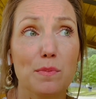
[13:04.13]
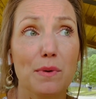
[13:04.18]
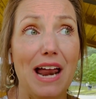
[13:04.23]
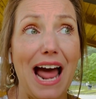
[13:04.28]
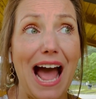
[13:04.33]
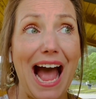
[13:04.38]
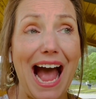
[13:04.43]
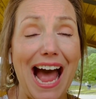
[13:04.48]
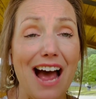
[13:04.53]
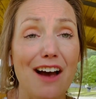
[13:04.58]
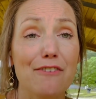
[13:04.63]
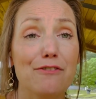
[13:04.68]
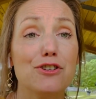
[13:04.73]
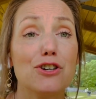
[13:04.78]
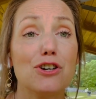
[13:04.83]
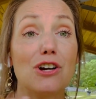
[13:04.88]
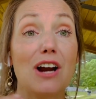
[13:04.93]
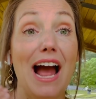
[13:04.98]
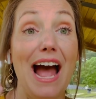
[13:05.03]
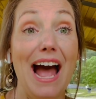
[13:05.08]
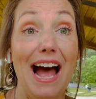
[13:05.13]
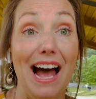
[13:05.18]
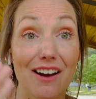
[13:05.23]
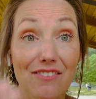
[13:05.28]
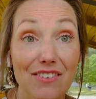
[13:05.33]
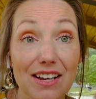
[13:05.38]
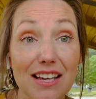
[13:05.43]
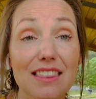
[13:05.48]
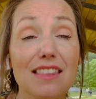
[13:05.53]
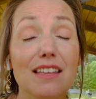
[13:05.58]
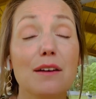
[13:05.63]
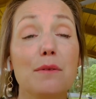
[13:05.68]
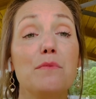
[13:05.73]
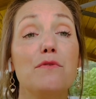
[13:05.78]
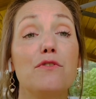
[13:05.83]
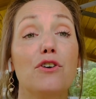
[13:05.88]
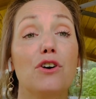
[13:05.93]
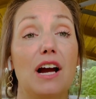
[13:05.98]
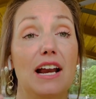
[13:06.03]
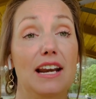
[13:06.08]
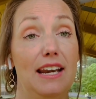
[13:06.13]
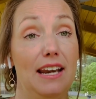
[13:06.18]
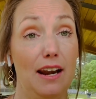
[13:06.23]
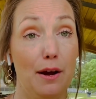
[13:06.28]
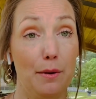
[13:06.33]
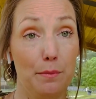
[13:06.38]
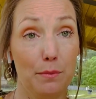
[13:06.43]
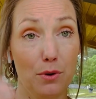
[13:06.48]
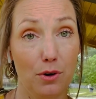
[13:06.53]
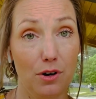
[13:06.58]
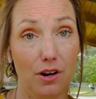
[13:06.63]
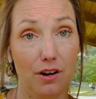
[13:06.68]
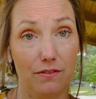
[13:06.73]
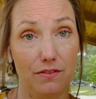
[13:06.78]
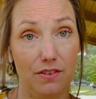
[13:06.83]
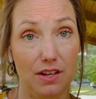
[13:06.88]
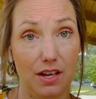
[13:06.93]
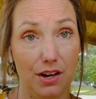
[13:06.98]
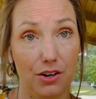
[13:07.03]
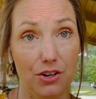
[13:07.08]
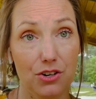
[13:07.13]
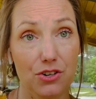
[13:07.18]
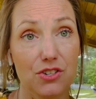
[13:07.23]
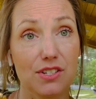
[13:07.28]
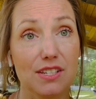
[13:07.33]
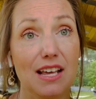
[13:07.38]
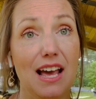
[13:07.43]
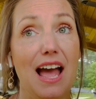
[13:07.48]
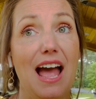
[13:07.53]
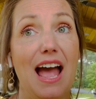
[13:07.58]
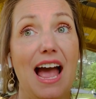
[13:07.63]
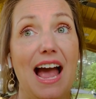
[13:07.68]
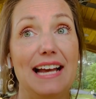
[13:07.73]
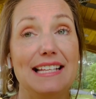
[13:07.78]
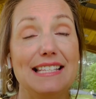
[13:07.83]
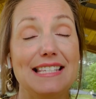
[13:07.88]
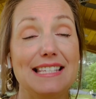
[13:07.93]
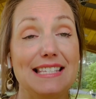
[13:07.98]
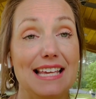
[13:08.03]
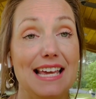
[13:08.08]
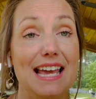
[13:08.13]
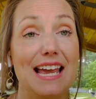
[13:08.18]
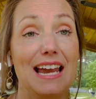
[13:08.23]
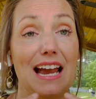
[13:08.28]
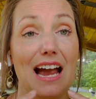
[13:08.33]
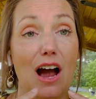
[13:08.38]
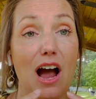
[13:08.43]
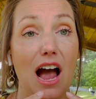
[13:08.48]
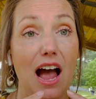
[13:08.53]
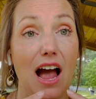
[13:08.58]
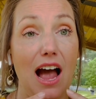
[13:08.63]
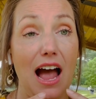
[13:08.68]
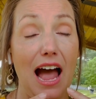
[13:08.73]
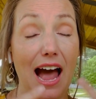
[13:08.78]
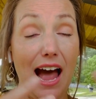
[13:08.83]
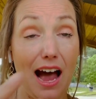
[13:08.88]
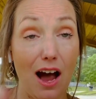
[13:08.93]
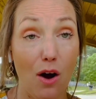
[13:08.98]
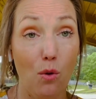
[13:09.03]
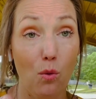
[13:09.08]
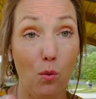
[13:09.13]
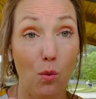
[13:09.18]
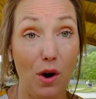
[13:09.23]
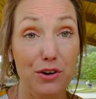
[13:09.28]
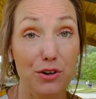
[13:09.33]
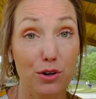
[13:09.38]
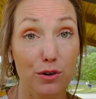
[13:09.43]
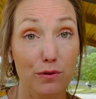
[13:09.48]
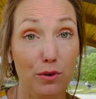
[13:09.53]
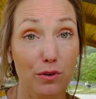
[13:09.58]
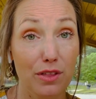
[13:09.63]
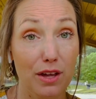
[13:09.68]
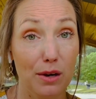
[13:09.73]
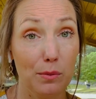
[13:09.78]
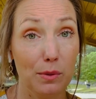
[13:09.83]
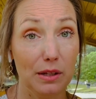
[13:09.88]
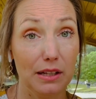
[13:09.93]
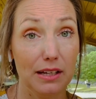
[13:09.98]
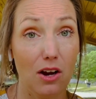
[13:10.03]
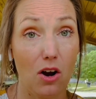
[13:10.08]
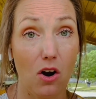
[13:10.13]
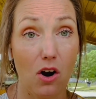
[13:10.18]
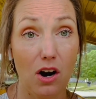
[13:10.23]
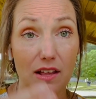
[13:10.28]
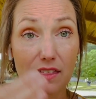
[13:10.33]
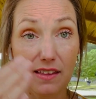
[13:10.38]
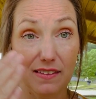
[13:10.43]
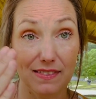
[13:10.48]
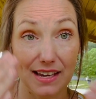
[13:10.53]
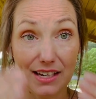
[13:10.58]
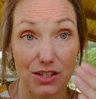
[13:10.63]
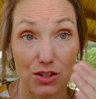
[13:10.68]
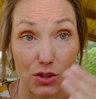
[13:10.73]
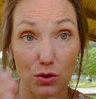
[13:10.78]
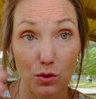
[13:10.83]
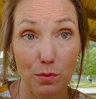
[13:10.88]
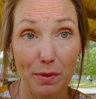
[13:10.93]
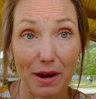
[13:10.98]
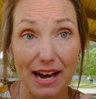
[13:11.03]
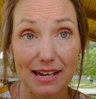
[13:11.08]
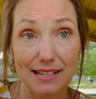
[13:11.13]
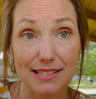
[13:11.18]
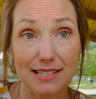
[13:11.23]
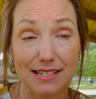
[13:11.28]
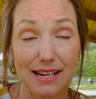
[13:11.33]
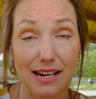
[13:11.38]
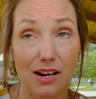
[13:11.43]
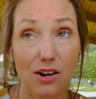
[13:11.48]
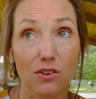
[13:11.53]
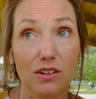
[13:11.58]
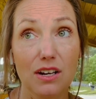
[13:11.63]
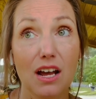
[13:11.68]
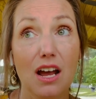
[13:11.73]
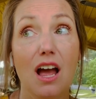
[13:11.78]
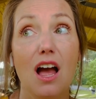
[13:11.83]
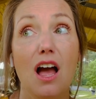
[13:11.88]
But after having them for a number of years and seeing how wonderful they really are and that they do pass down,